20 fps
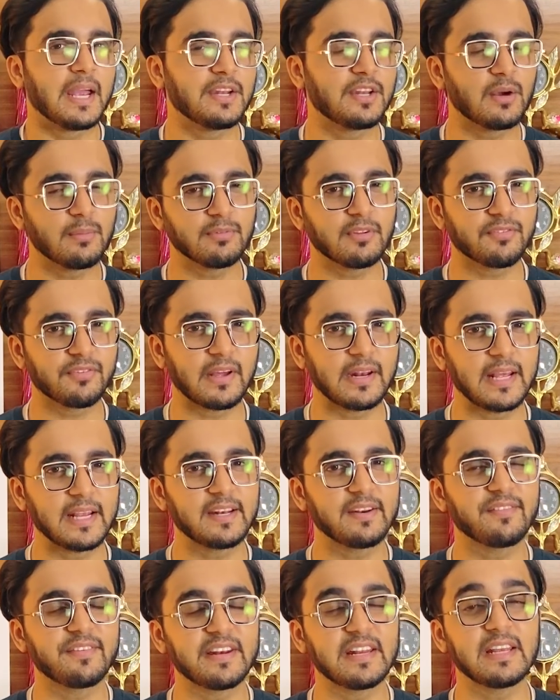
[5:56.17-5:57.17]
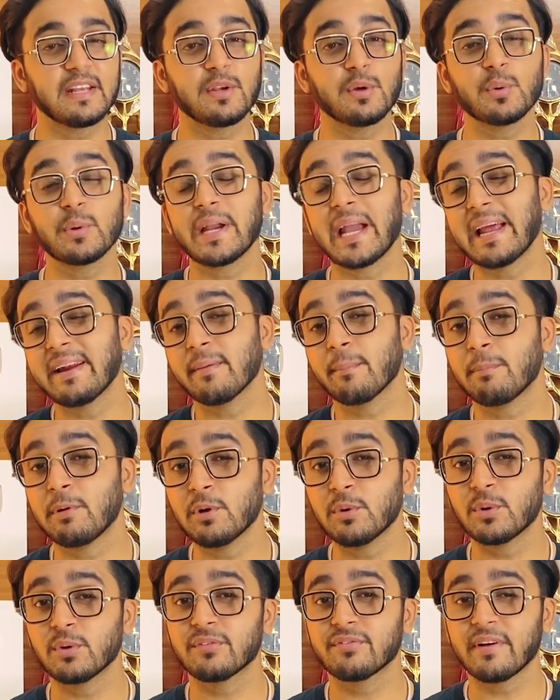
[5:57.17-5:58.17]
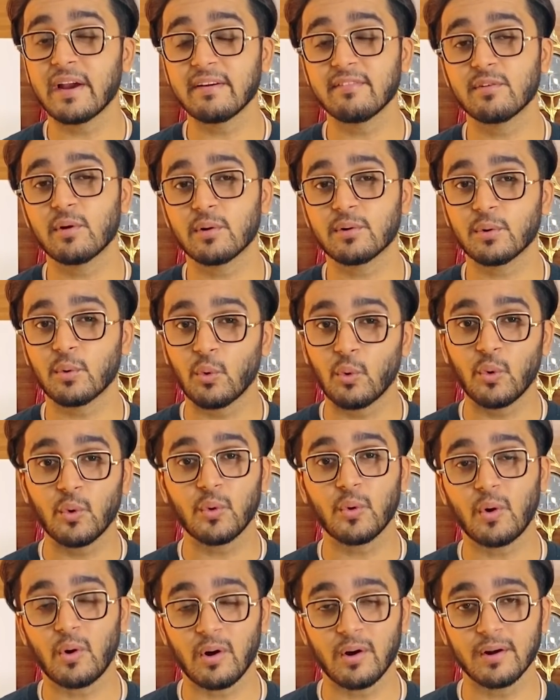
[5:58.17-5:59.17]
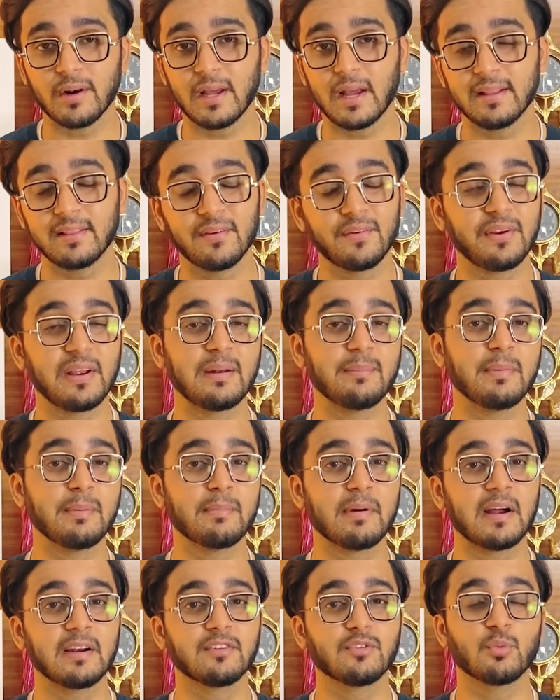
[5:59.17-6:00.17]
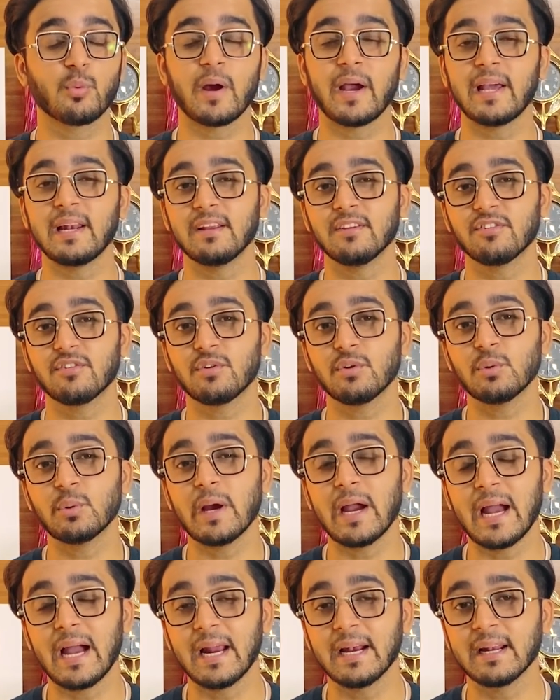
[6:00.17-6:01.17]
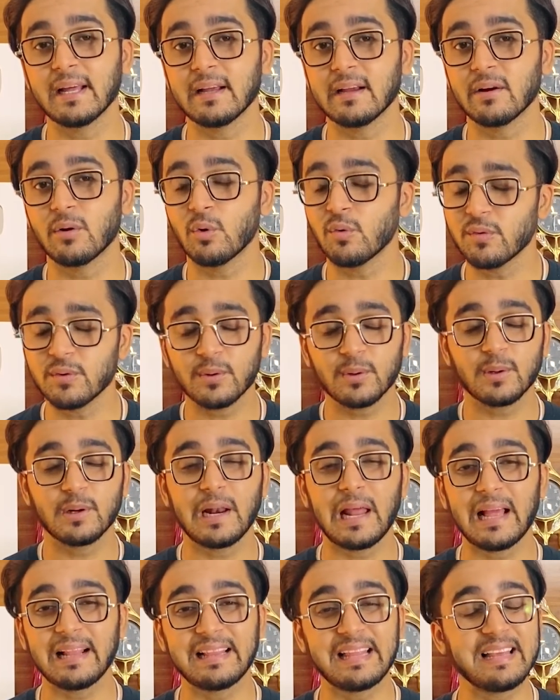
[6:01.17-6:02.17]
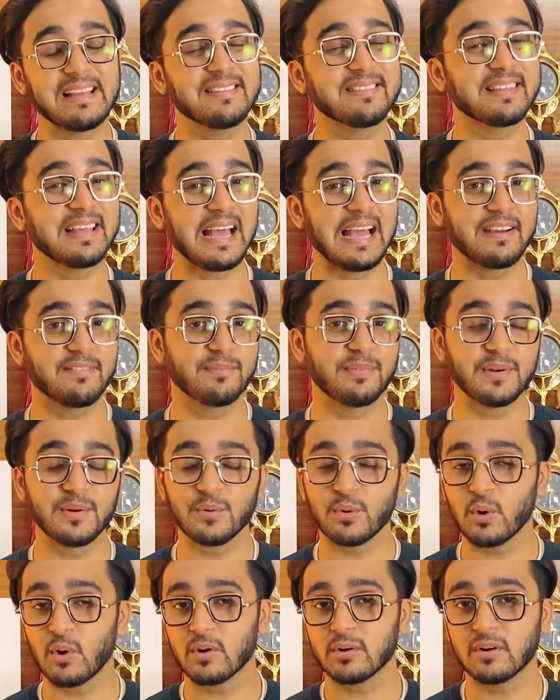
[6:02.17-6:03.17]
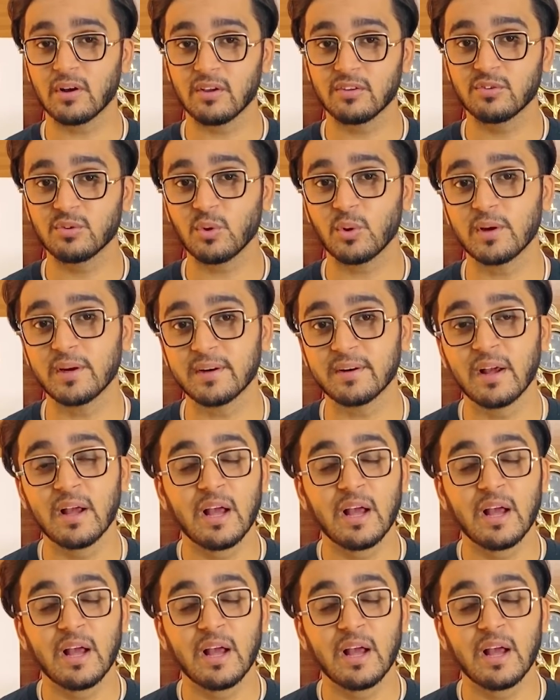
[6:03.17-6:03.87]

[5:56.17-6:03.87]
terms of connectivity, you get a Bluetooth 5.0 on the Realme Buds Wireless 2, and overall things have been rock solid.